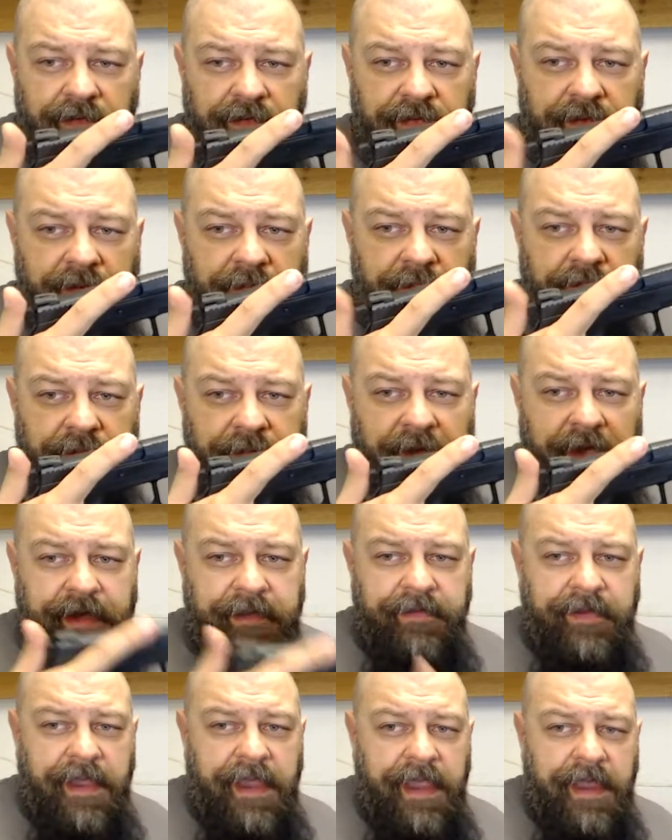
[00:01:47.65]
thumb on the back
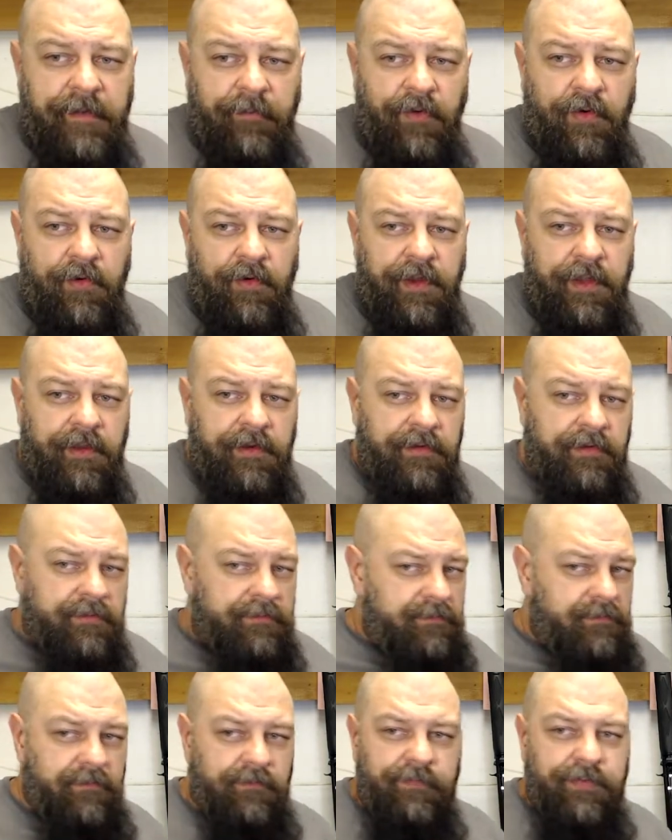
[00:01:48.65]
of the hammer, and
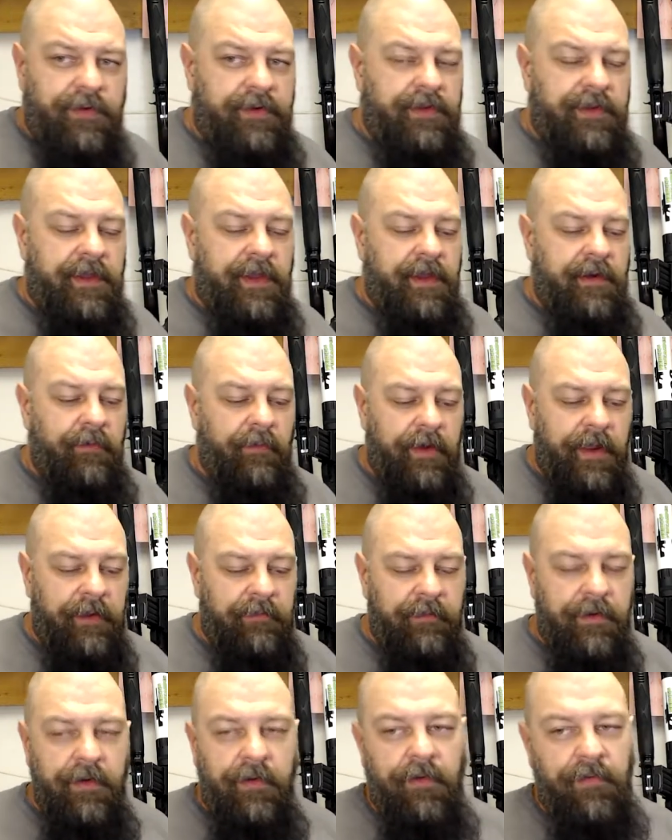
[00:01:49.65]
putting the gun away,
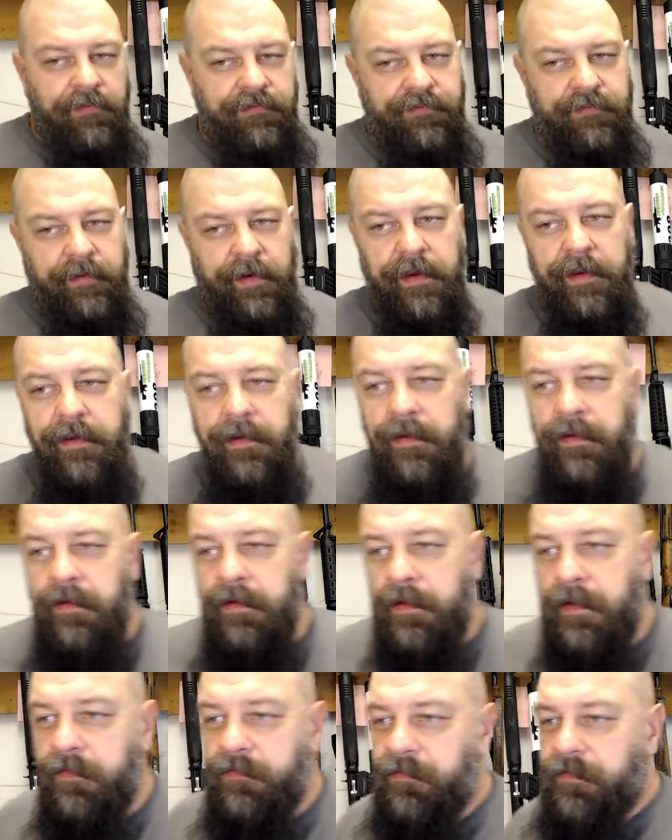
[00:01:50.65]
reholstering.
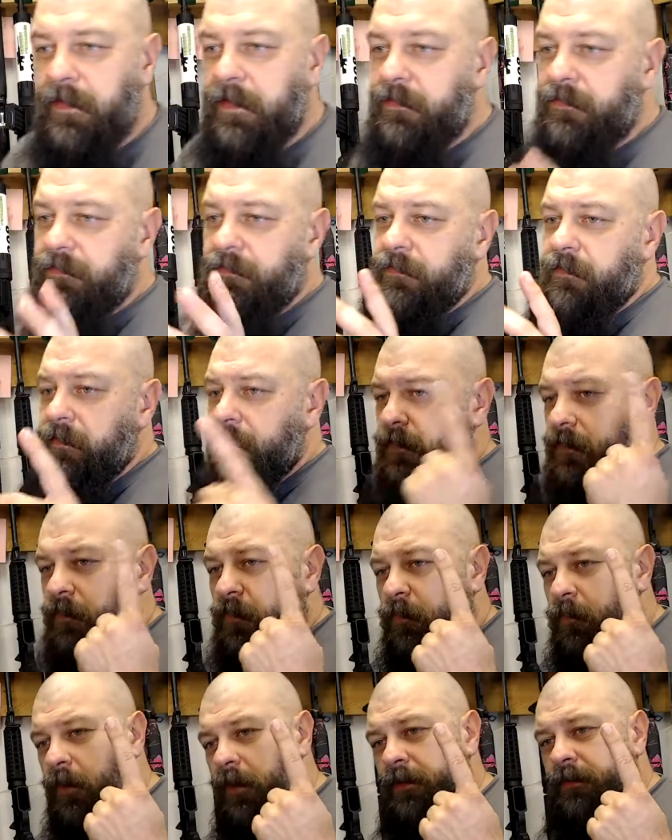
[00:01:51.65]
Okay, so that's
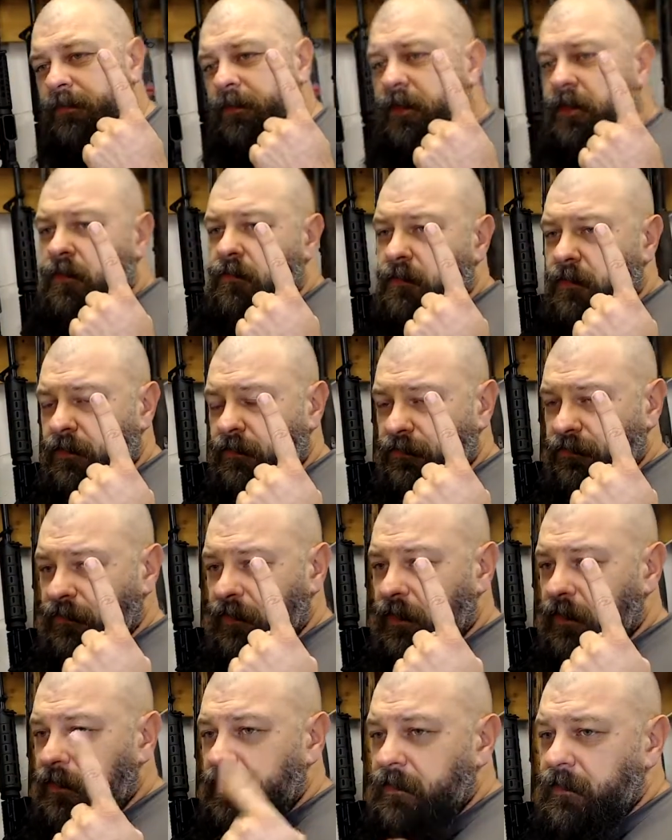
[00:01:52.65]
one thing I want to
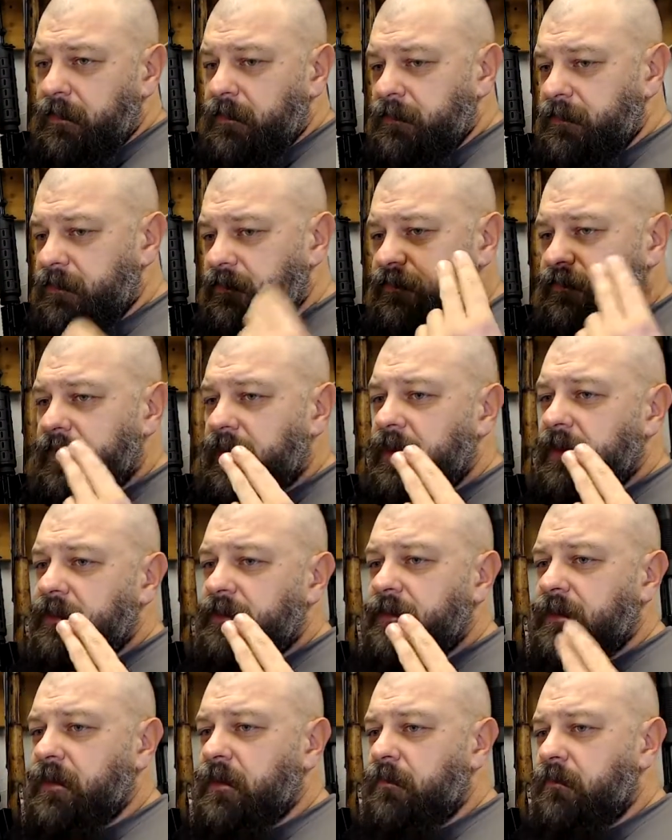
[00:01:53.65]
see. The second
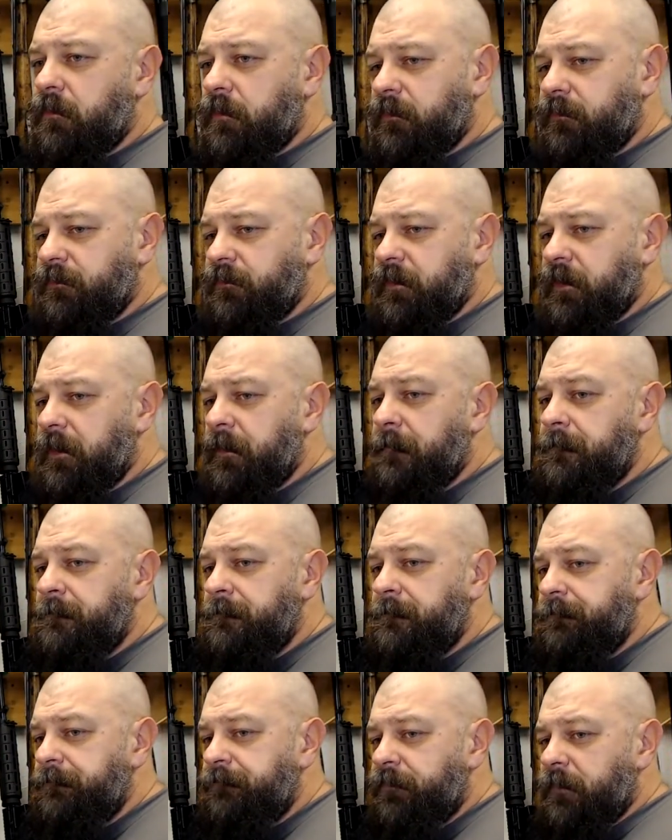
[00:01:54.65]
thing I want to see
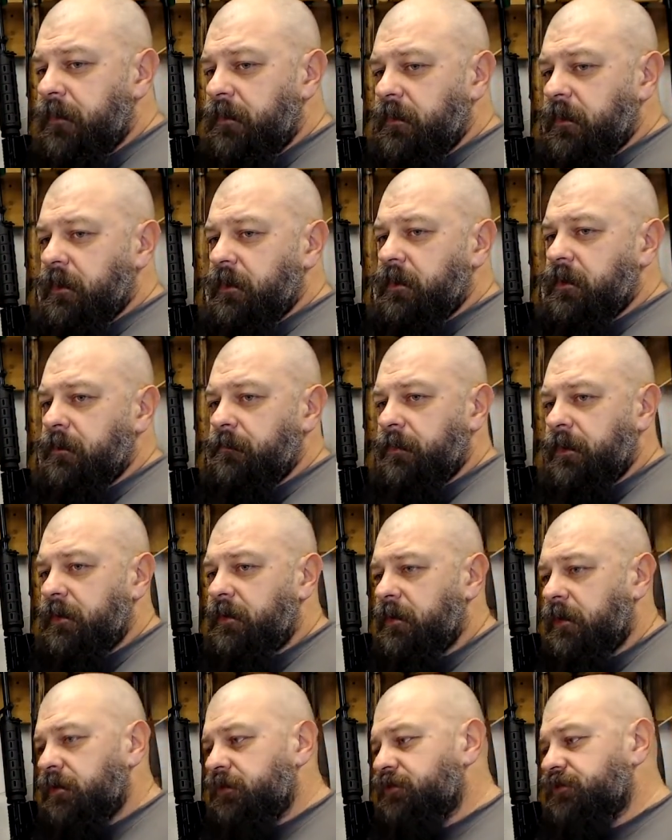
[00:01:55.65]
that can be
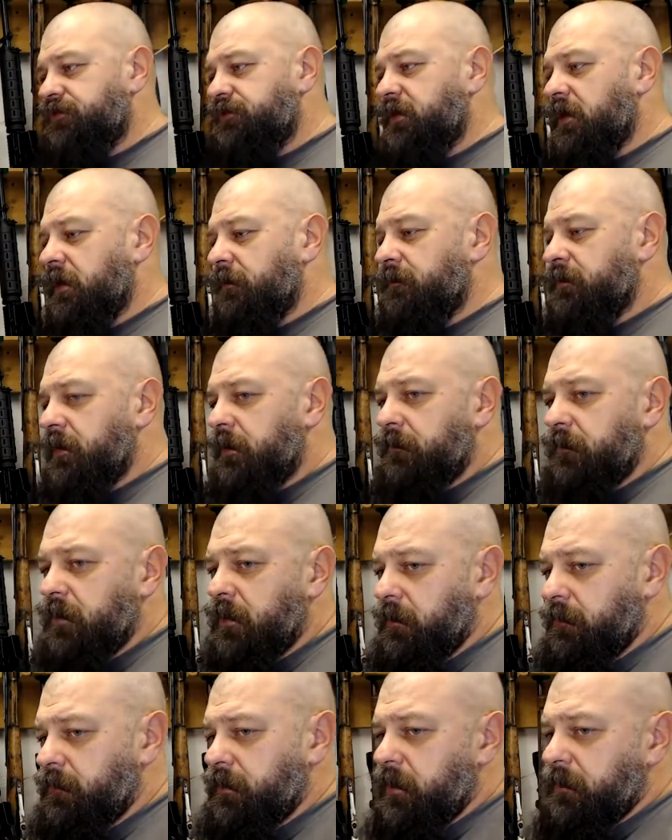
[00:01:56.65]
done just time and time and
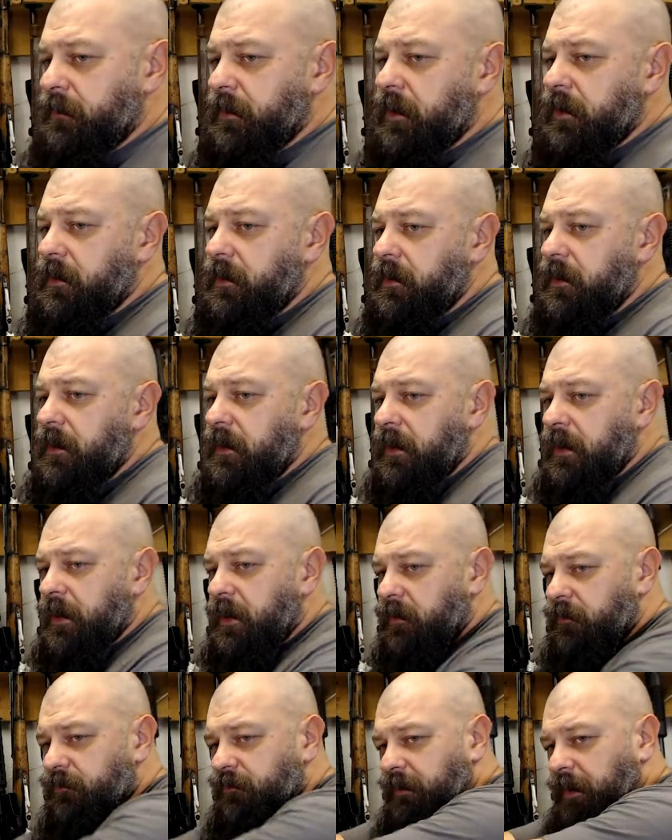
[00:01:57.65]
time and time again
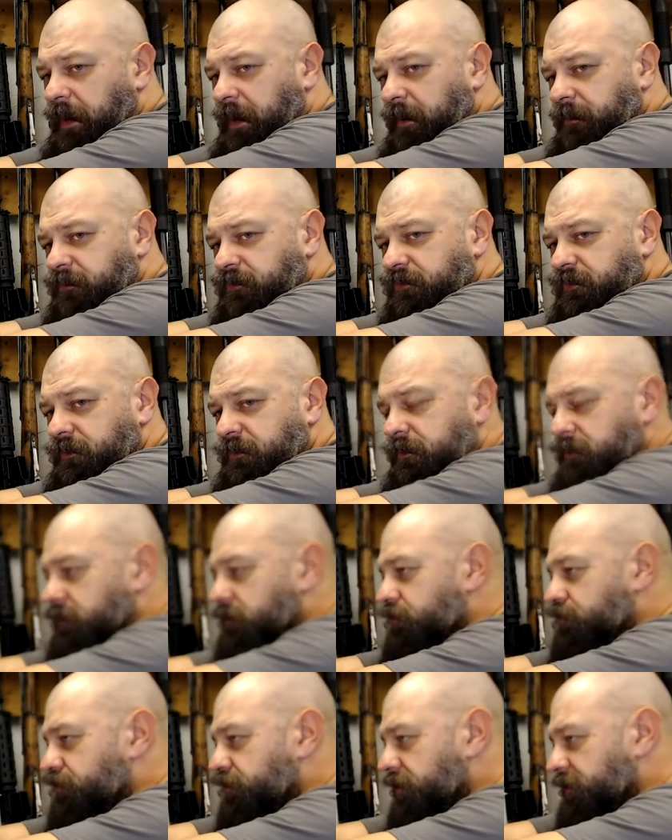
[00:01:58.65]
is actually
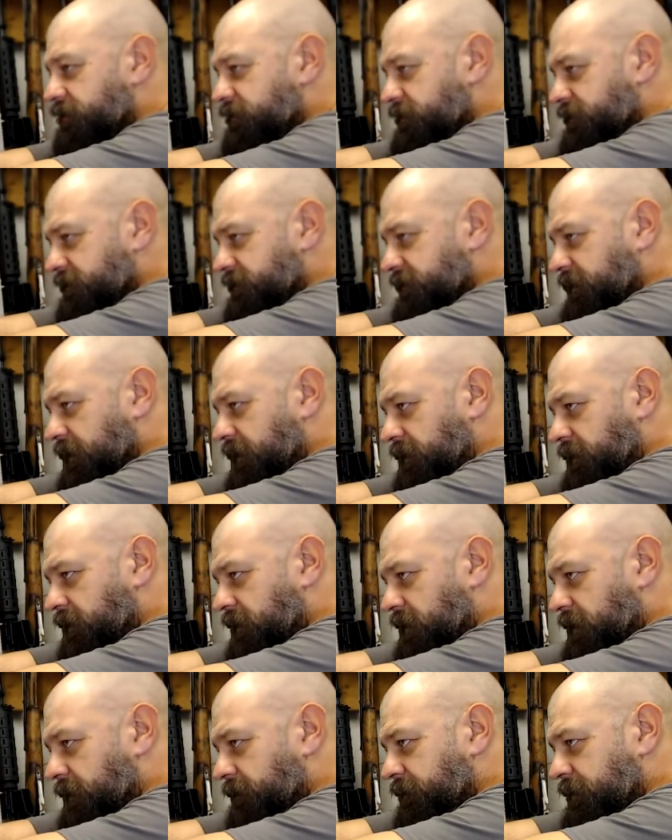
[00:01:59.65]
just sight
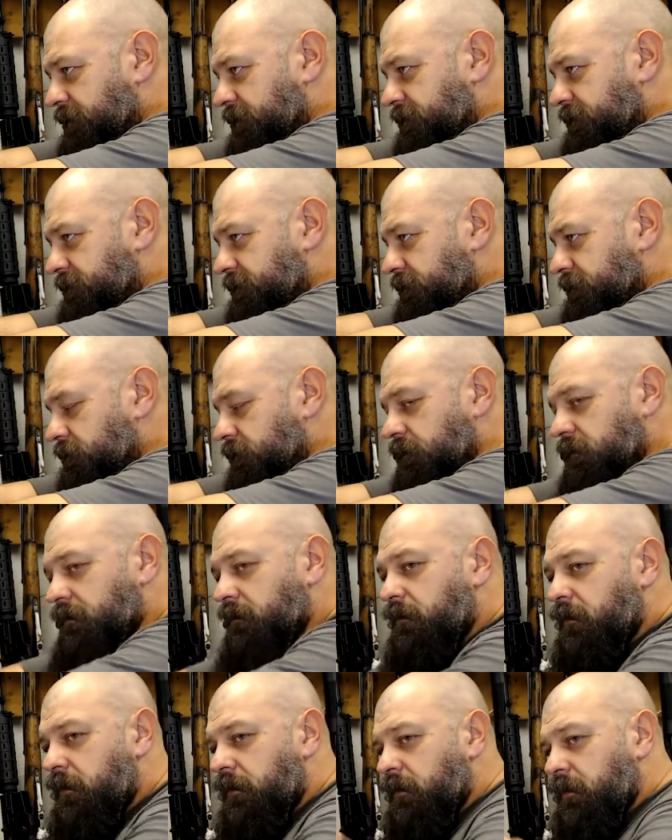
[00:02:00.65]
alignment,
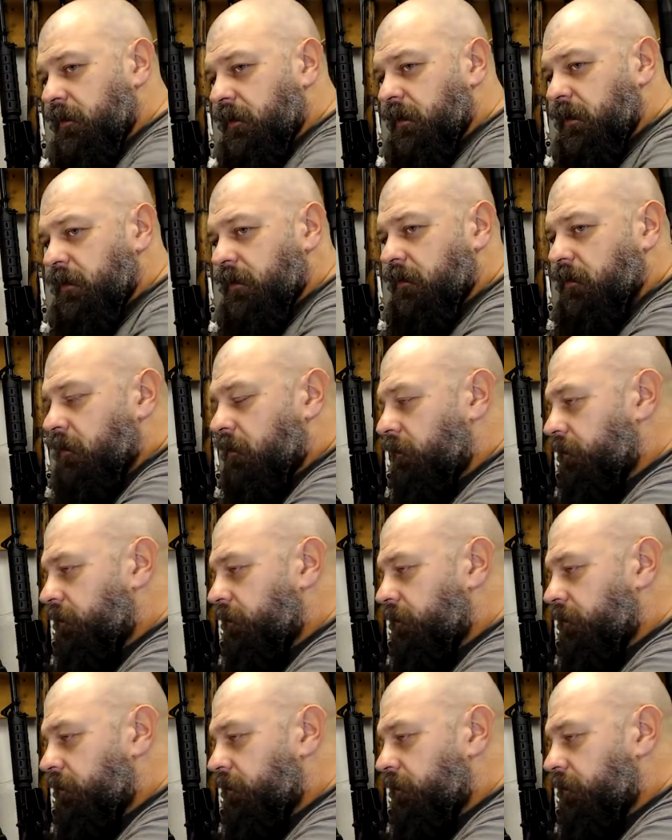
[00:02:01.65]
getting all